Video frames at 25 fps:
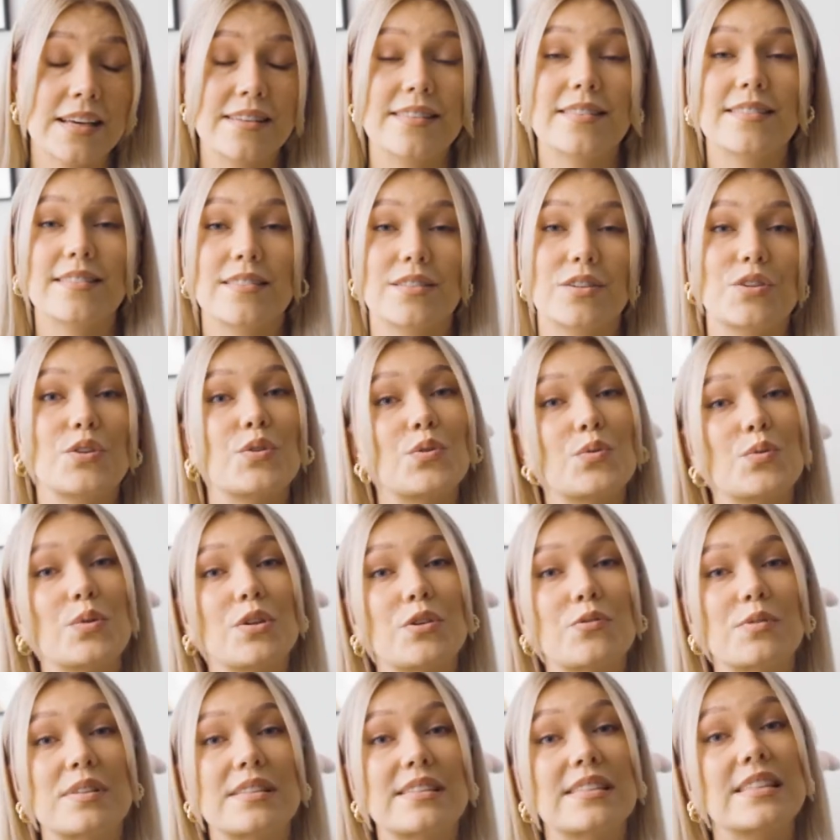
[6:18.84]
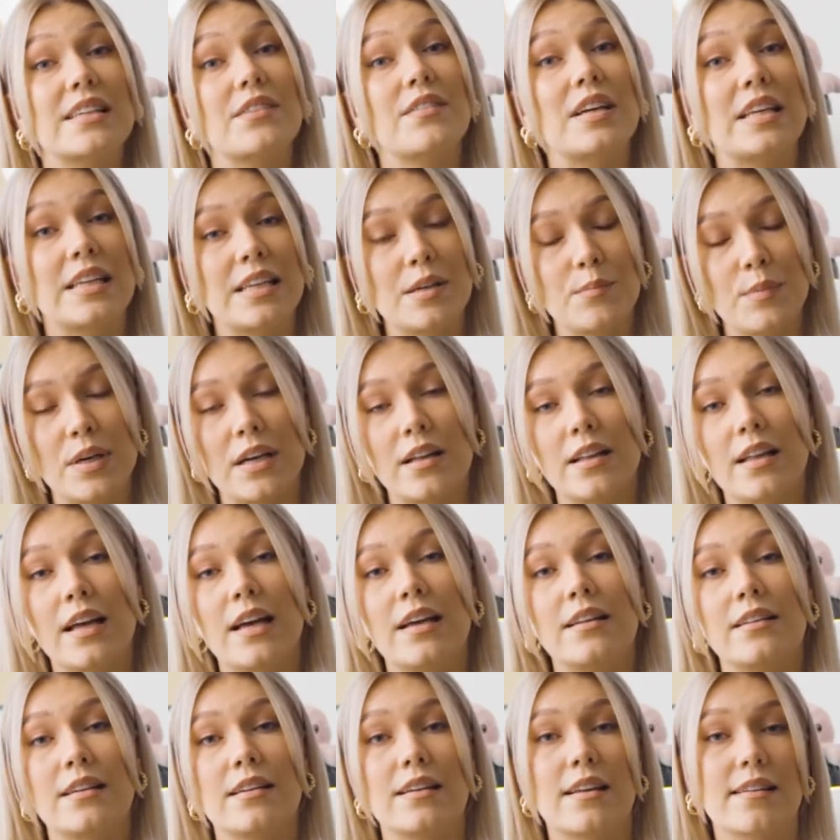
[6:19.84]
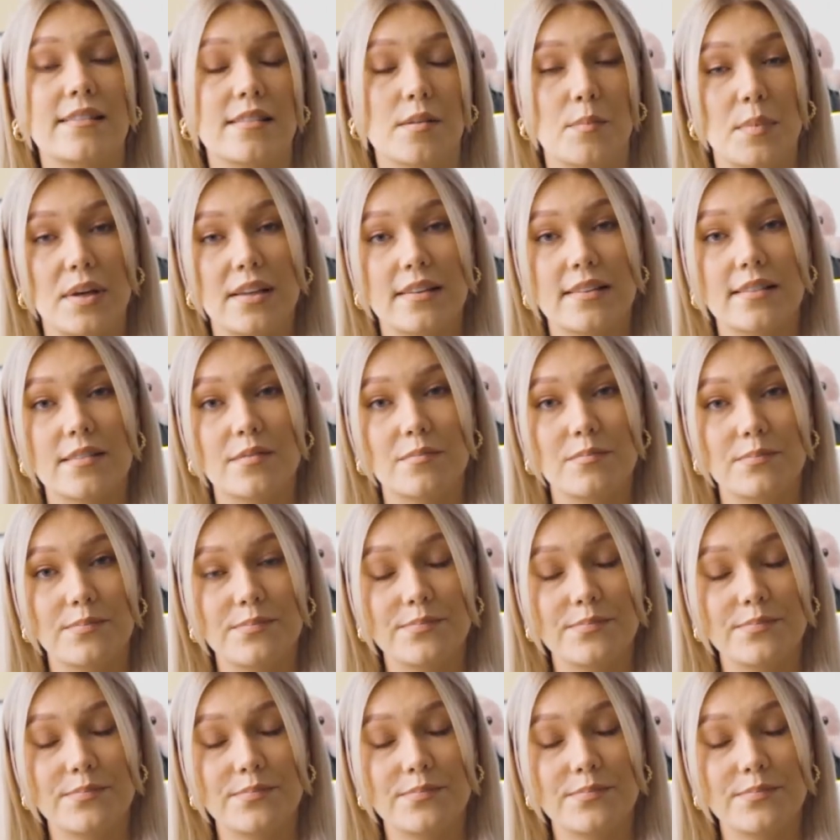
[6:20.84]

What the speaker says: Yes, you will receive an email and an SMS.